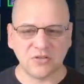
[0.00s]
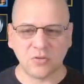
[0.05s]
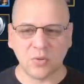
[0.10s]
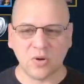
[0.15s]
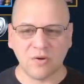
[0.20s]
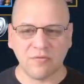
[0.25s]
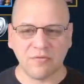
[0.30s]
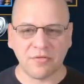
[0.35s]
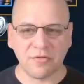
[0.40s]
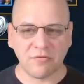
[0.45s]

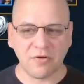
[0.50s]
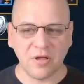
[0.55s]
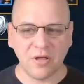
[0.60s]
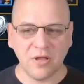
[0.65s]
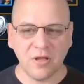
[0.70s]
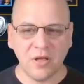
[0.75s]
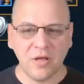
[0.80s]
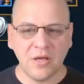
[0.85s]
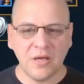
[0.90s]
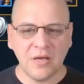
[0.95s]

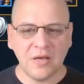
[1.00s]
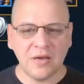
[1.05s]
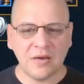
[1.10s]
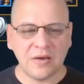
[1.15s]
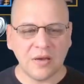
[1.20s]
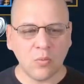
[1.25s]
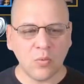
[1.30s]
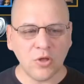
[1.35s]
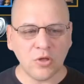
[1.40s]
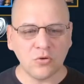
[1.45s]
12-3.
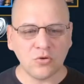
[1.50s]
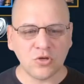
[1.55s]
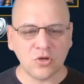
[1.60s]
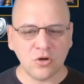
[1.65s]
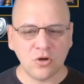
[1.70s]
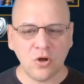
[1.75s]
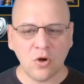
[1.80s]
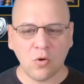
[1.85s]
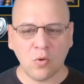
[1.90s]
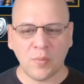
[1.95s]
Now, what you
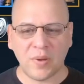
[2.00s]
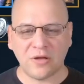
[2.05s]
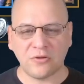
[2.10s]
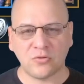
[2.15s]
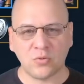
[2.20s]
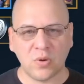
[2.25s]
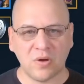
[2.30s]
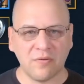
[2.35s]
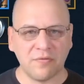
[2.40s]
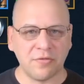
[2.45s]
should know about
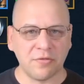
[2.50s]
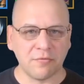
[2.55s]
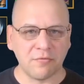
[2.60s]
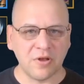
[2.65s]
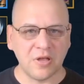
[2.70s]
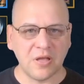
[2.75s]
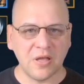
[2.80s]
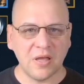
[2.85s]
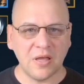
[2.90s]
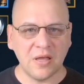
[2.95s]

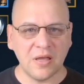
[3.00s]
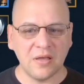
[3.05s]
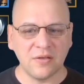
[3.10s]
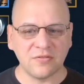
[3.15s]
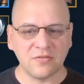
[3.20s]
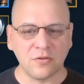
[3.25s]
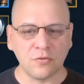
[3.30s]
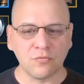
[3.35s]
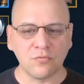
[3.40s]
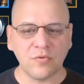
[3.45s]
12-3
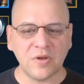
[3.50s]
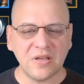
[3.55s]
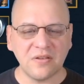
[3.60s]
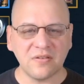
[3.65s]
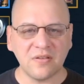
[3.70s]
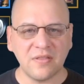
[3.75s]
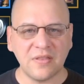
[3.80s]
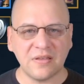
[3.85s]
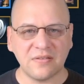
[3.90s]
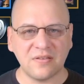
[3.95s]
is the
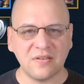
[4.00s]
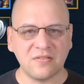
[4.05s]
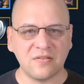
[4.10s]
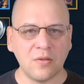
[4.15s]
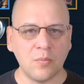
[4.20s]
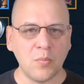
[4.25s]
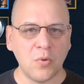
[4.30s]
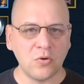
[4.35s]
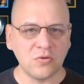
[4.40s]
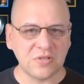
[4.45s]
reason this is the
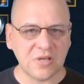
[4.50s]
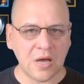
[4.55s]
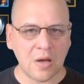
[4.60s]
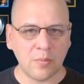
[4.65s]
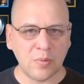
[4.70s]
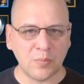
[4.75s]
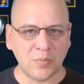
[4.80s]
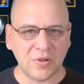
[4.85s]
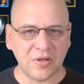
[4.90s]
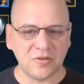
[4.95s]
most
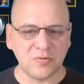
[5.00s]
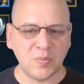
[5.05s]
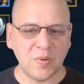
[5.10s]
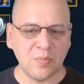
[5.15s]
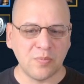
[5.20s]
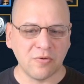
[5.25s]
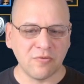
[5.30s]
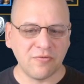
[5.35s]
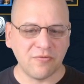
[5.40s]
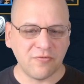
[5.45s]
common place
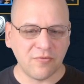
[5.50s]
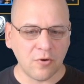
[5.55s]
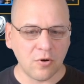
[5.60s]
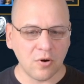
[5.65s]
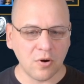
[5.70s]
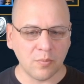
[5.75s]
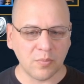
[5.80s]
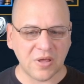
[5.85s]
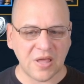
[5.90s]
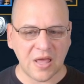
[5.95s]
people
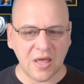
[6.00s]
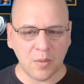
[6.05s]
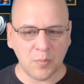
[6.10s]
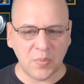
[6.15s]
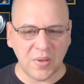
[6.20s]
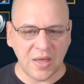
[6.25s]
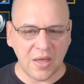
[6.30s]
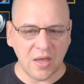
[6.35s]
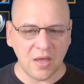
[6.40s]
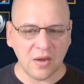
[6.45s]
farm
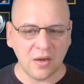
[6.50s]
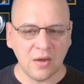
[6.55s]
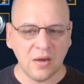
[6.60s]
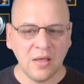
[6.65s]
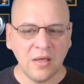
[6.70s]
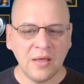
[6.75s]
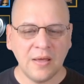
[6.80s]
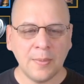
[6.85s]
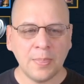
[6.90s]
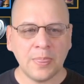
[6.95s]
campaign
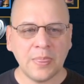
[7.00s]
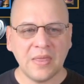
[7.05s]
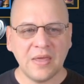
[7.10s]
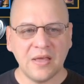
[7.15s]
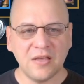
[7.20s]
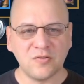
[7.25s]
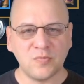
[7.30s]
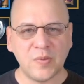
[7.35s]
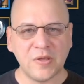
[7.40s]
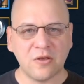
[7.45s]

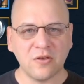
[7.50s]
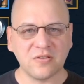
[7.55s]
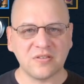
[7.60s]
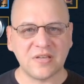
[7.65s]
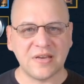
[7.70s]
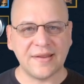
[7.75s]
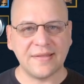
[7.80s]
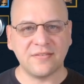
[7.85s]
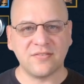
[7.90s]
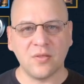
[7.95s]
is because
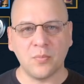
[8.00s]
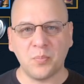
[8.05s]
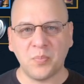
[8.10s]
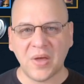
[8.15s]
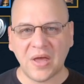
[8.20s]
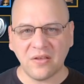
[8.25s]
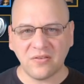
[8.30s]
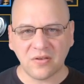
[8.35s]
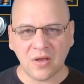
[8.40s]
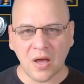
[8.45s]
it is the
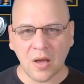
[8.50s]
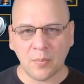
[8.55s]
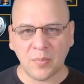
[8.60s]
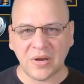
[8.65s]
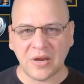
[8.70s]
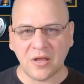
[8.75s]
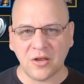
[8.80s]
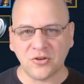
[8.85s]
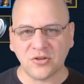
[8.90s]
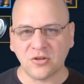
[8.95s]
best
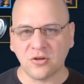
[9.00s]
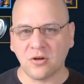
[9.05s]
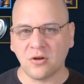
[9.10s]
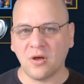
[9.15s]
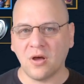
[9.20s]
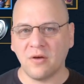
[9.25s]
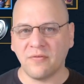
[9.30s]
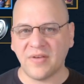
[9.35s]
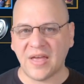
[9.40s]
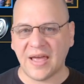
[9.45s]
combination
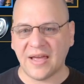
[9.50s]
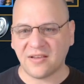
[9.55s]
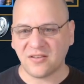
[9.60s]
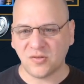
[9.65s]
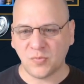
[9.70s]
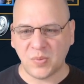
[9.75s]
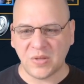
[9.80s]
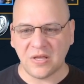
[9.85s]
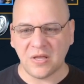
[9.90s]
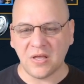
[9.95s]
of
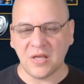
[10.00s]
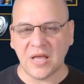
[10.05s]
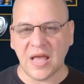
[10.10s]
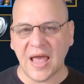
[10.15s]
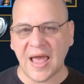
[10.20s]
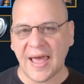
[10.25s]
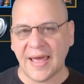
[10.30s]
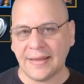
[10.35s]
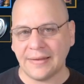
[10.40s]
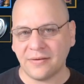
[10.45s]
XP
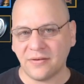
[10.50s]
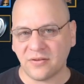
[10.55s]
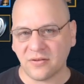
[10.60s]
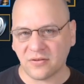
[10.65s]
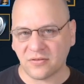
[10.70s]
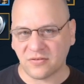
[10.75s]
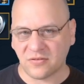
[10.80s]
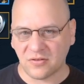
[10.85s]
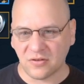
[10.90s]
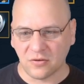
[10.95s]
and
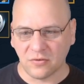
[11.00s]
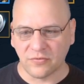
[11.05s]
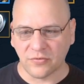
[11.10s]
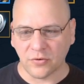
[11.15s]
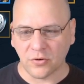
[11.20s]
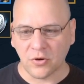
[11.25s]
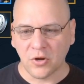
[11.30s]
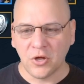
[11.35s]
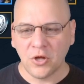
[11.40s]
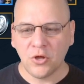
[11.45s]

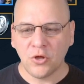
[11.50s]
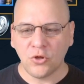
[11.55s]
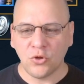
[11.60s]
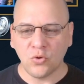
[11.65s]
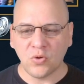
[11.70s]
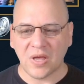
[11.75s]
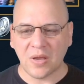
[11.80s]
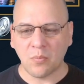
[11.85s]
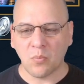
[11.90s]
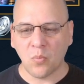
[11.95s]
silver. You
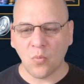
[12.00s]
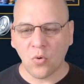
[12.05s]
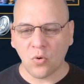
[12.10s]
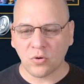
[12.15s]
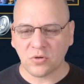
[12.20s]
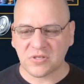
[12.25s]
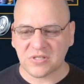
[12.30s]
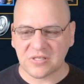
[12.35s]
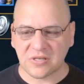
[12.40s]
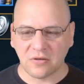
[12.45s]
get more
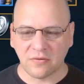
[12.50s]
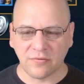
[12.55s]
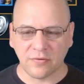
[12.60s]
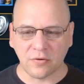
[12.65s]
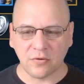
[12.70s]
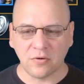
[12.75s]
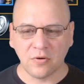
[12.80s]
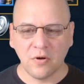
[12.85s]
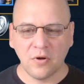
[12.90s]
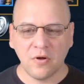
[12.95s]

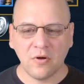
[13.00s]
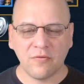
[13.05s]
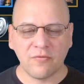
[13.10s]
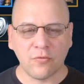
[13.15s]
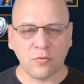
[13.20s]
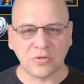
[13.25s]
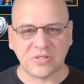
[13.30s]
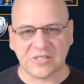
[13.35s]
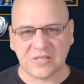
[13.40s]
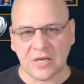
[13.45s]
silver
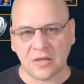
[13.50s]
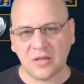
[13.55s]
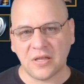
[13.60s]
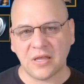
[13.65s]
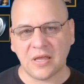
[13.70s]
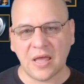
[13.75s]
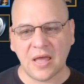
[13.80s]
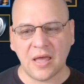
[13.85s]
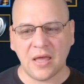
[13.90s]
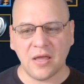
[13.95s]
for
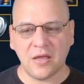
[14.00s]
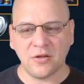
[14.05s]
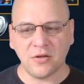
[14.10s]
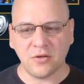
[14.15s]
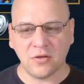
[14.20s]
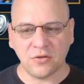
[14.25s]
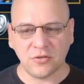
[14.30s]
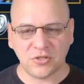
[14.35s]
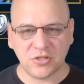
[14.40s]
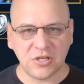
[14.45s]
selling a
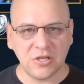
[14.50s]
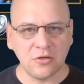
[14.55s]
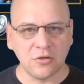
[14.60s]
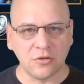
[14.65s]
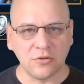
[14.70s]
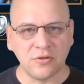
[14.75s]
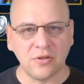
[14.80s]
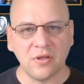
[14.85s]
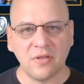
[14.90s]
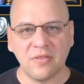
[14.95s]

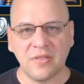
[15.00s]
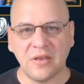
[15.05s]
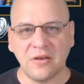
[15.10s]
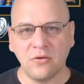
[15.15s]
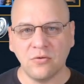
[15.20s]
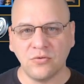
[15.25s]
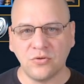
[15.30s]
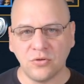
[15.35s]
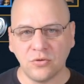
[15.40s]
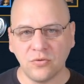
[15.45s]
shield than
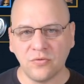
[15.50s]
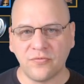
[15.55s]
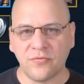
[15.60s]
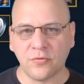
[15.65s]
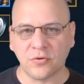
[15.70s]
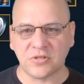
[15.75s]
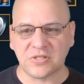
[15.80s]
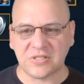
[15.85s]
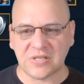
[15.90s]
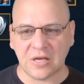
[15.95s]
you do
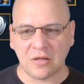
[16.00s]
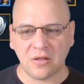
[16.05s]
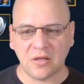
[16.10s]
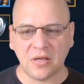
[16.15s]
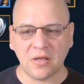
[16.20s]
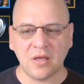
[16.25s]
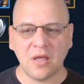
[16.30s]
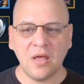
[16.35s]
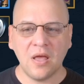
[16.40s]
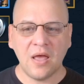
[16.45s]
for
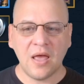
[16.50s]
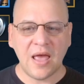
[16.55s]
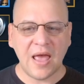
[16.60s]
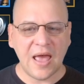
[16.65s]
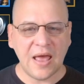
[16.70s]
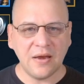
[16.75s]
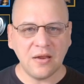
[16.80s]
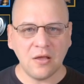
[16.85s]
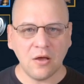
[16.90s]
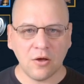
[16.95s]
selling
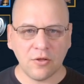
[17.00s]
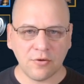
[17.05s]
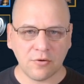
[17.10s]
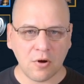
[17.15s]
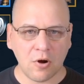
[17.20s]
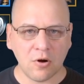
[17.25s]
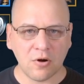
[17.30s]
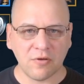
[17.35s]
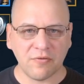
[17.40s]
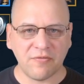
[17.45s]
any other
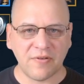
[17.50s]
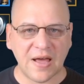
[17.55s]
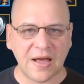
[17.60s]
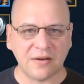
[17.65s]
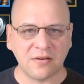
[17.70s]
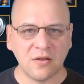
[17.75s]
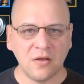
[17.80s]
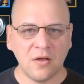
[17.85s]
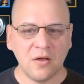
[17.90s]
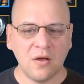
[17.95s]

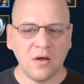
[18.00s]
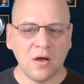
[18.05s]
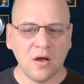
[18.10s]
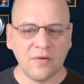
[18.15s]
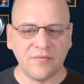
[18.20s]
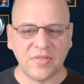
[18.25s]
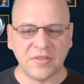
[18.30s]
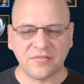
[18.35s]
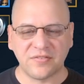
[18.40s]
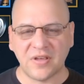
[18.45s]
artifact
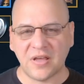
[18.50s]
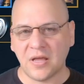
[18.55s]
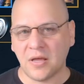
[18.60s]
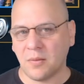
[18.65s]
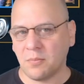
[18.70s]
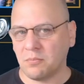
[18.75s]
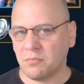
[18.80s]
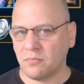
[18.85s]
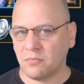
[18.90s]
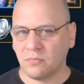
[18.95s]
of the
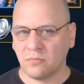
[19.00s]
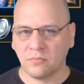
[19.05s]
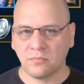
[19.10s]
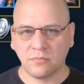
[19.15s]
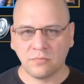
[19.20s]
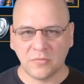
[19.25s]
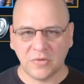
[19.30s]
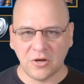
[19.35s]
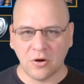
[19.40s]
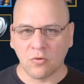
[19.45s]
same,
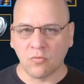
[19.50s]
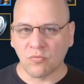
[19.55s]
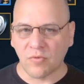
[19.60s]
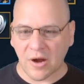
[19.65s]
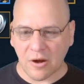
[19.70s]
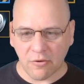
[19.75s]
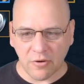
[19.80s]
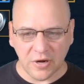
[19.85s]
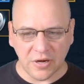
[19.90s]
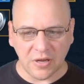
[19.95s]

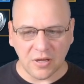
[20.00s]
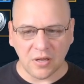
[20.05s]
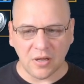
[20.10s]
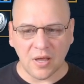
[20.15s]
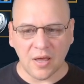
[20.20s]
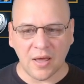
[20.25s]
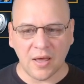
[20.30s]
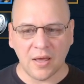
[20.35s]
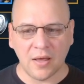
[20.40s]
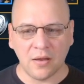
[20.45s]
rarity
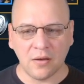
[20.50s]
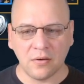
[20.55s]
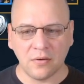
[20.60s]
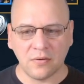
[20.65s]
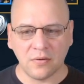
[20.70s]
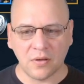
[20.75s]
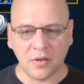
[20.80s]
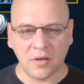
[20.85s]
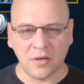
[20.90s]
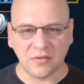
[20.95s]

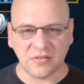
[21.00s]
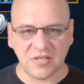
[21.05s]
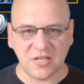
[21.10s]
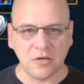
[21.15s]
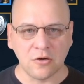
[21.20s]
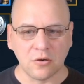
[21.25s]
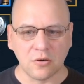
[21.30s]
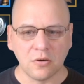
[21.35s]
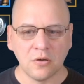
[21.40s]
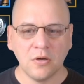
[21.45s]
and
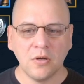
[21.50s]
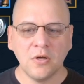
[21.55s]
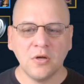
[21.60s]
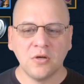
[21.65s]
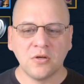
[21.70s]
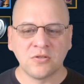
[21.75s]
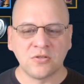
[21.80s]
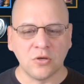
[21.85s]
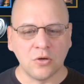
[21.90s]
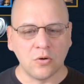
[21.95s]
tier.
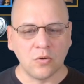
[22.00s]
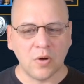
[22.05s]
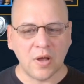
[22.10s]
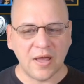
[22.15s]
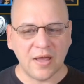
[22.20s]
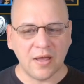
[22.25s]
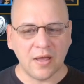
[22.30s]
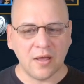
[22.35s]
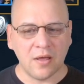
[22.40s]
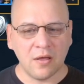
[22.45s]
So
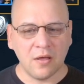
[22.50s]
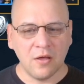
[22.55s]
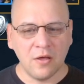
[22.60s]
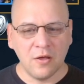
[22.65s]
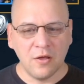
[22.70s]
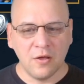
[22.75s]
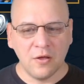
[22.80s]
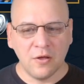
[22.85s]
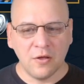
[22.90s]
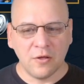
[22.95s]
a
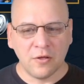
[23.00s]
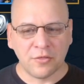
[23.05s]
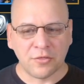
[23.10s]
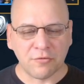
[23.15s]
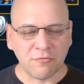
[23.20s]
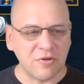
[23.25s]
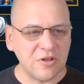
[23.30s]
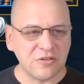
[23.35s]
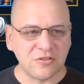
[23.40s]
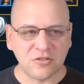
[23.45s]

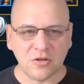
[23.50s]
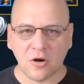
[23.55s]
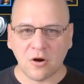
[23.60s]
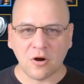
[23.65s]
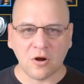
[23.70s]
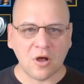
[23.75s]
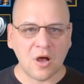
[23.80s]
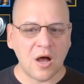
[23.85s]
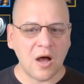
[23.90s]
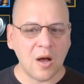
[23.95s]
3-star
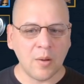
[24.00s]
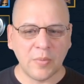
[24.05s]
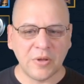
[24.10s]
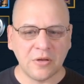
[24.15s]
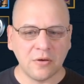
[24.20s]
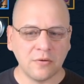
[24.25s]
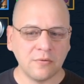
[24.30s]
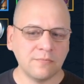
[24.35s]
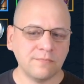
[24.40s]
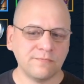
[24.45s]

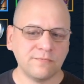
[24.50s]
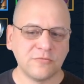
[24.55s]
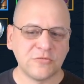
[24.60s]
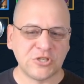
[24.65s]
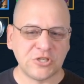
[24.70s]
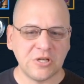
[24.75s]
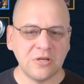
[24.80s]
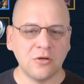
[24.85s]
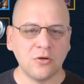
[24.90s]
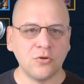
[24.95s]
common
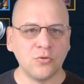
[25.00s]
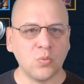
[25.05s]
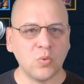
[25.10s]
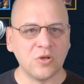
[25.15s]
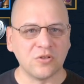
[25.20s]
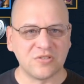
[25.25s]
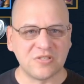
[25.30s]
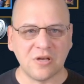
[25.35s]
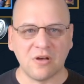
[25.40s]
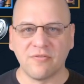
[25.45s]
shield
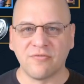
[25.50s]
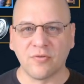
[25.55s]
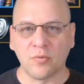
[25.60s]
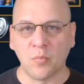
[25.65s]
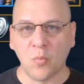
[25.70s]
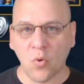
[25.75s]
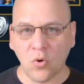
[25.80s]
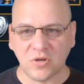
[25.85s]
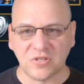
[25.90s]
will sell for more